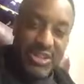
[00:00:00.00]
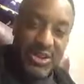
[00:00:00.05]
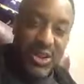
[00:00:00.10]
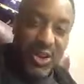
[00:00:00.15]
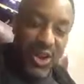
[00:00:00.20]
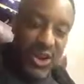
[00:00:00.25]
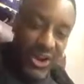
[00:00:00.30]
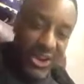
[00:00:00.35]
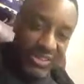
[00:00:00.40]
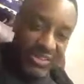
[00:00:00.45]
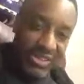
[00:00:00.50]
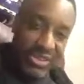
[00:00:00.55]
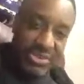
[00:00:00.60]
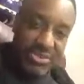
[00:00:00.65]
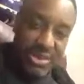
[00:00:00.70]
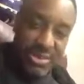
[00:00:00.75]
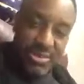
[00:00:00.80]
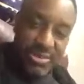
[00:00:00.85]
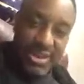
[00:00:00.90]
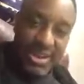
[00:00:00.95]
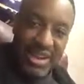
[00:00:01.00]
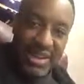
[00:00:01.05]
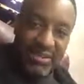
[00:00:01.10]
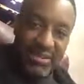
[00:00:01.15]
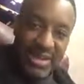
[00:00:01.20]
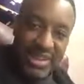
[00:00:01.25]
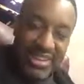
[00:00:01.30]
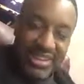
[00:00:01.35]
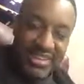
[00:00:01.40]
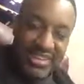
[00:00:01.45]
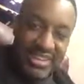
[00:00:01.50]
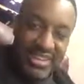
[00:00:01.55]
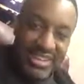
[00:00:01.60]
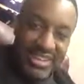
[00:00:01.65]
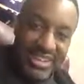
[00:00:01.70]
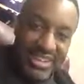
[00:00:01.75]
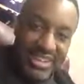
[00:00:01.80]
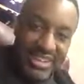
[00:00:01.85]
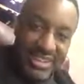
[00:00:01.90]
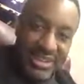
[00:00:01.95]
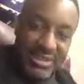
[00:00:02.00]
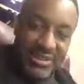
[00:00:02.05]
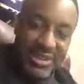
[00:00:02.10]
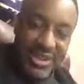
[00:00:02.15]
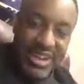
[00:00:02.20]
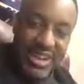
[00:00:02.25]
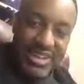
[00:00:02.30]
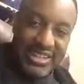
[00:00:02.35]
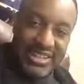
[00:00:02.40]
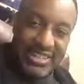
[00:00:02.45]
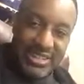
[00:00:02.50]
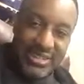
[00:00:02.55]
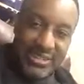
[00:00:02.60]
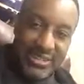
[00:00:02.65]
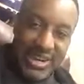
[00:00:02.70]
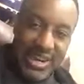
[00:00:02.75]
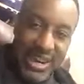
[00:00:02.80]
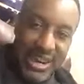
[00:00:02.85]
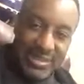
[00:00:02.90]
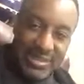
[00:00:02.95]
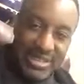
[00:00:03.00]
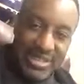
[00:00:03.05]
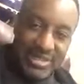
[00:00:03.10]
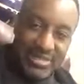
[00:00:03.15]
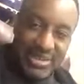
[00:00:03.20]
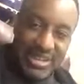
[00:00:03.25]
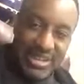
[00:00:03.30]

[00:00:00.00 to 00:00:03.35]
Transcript: So all of those people can't wait to try it and see what happens.